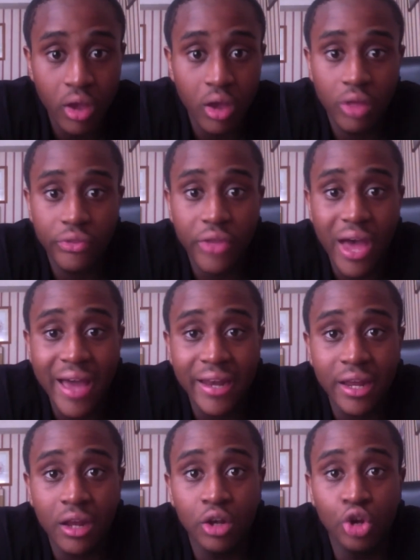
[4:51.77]
the
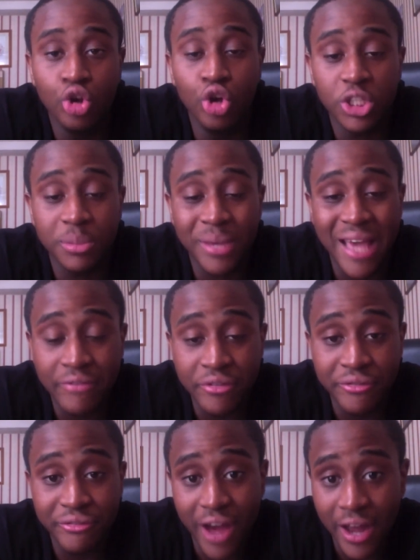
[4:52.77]
ident look to be having
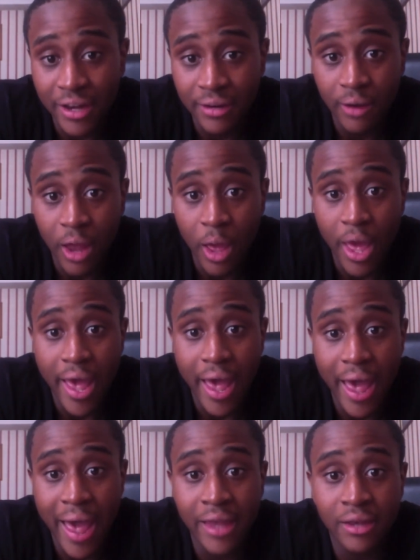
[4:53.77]
fun.
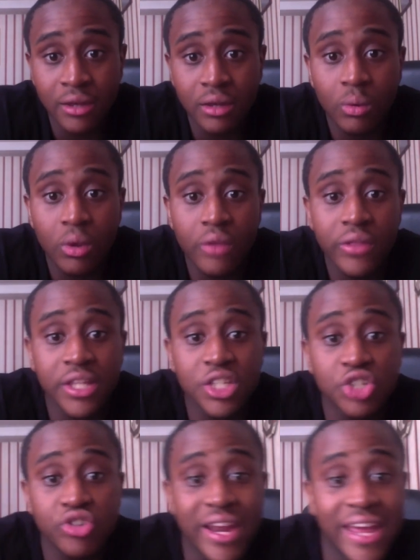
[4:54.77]
And I think this is
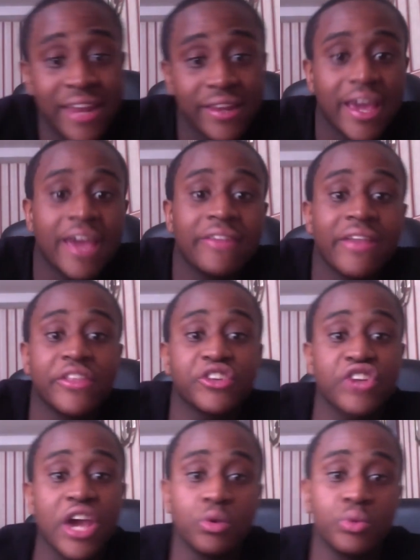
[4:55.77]
trying to indicate that the
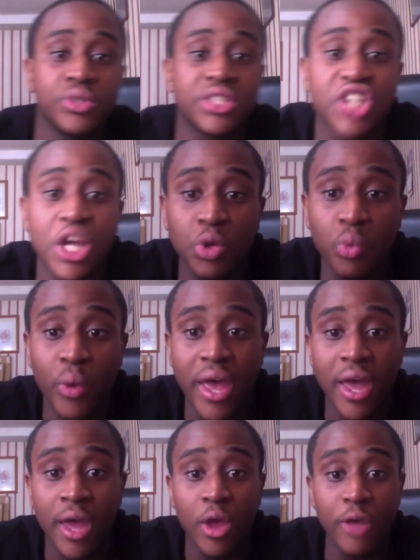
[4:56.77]
channel is a channel
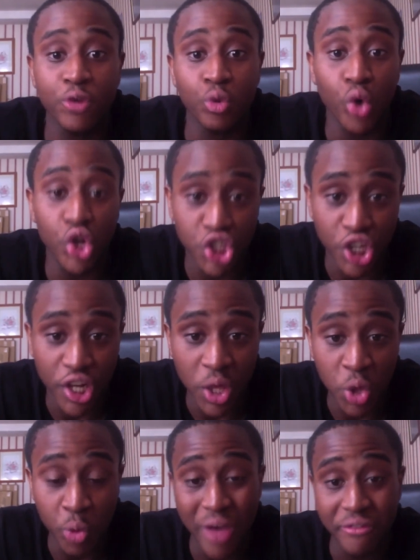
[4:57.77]
where if you watch it,
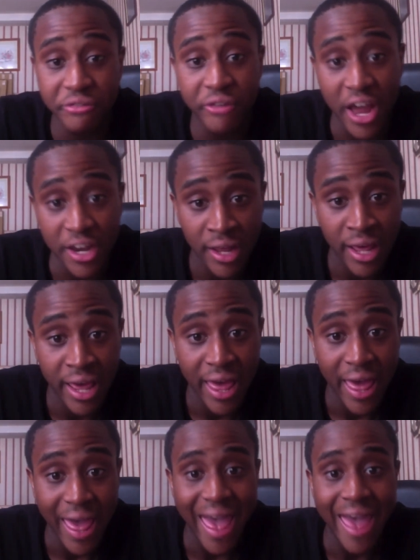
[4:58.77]
you'll have fun.
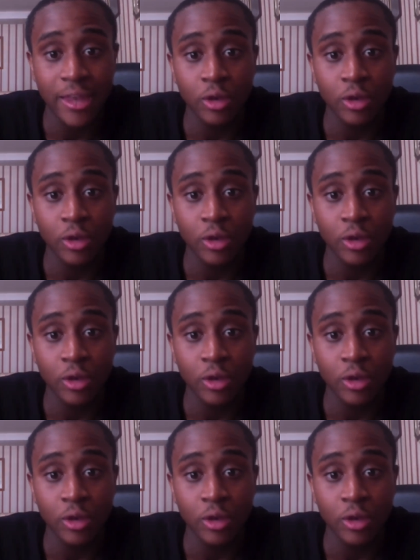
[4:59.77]
and